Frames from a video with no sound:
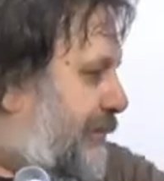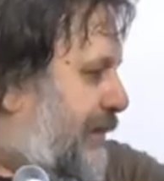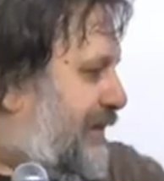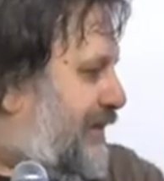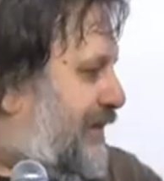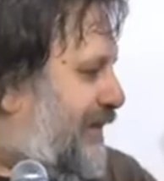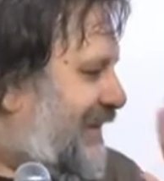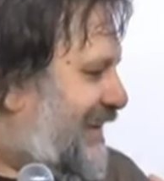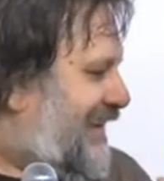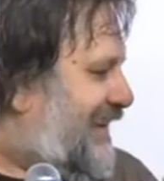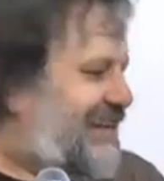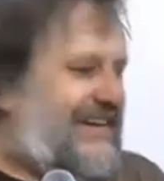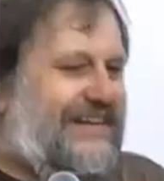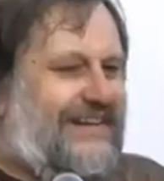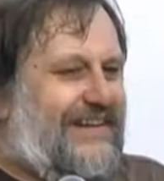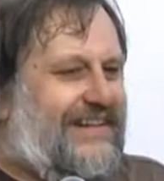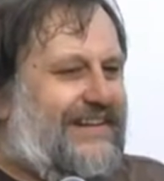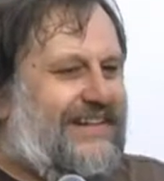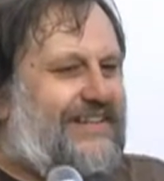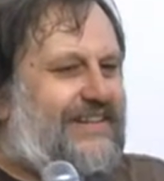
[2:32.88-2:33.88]
but not
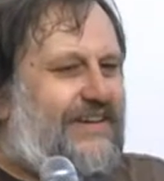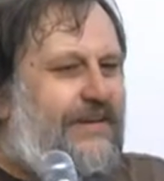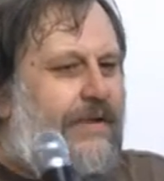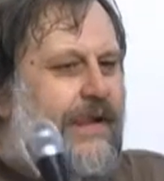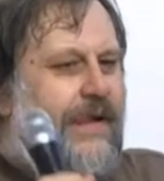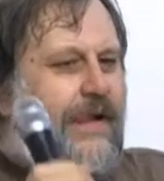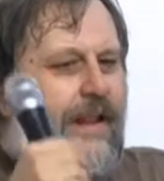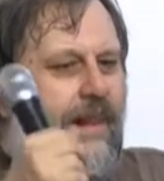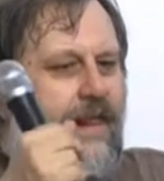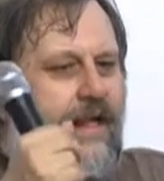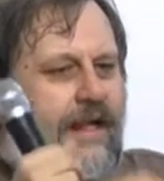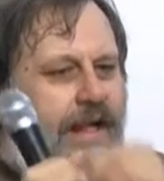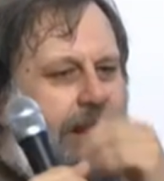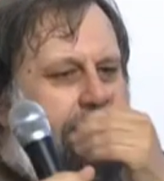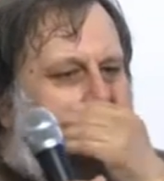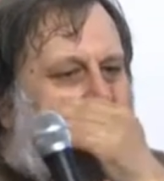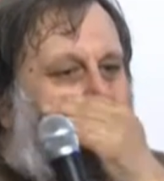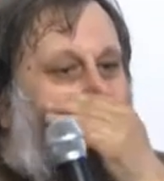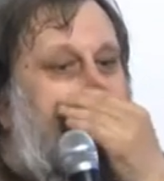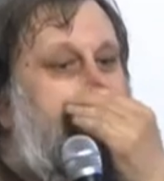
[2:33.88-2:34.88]
serious. No?
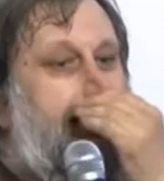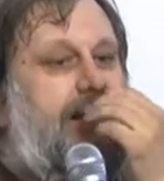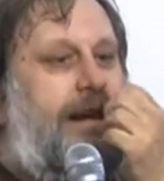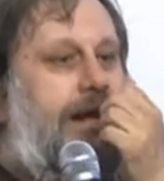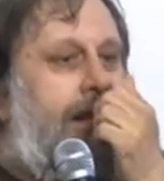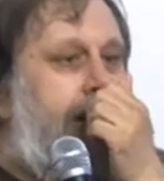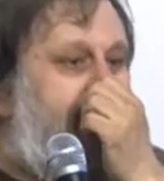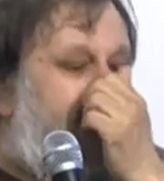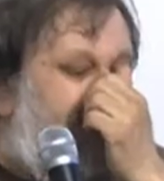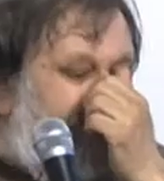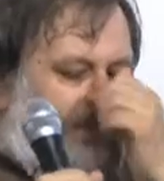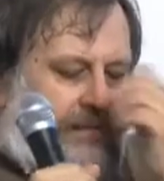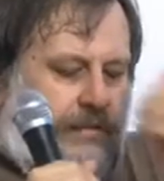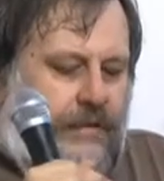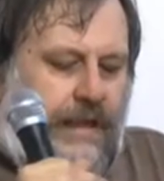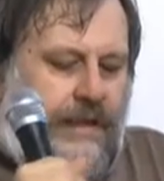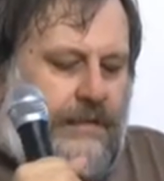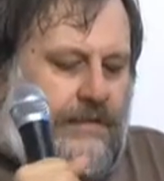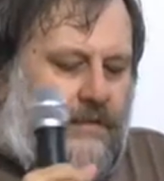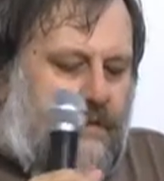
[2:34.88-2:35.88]
And I claim
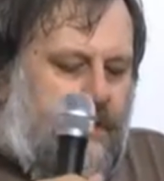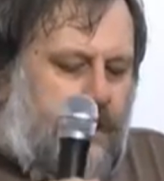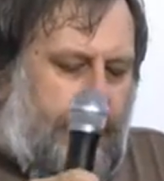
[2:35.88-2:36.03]
that